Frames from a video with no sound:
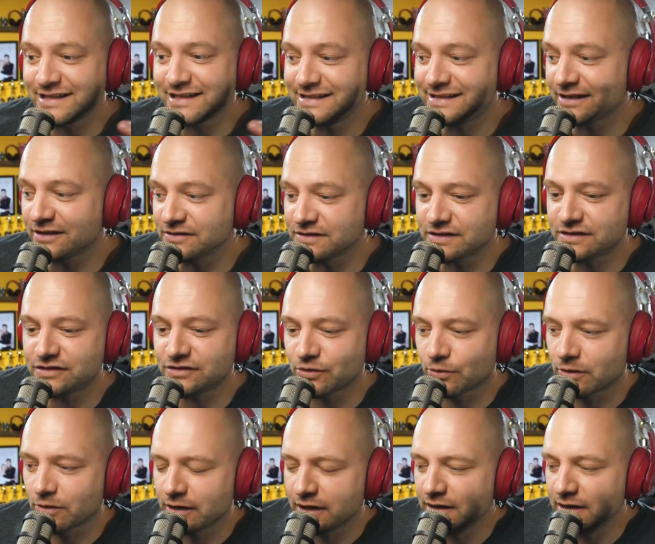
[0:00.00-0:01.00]
he tells a
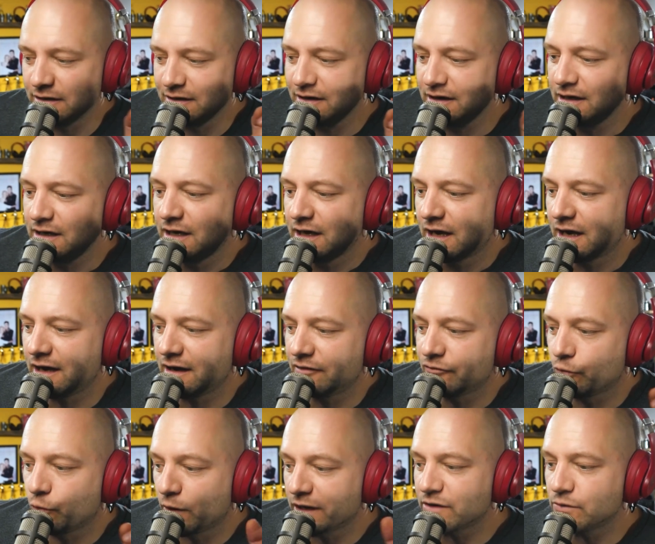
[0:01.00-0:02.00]
story of
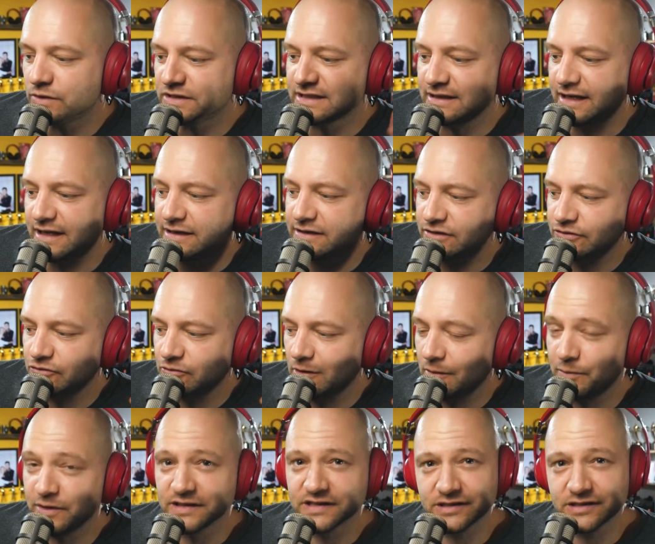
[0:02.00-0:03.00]
what it was like to grow
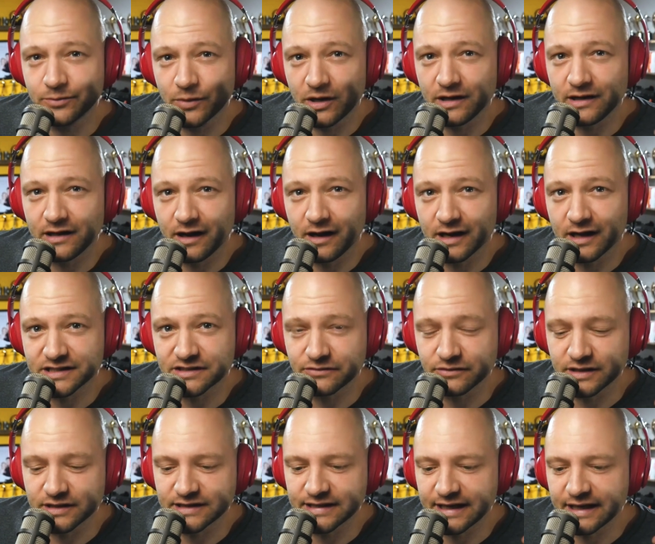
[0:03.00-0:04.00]
up in a small
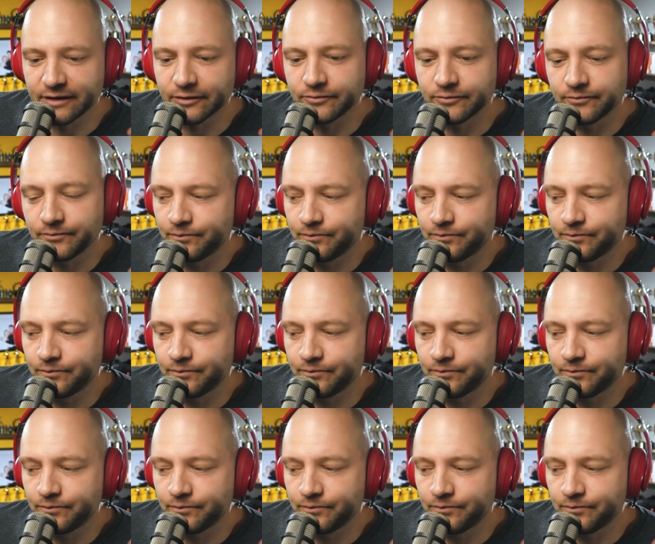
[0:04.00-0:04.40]
Austrian town,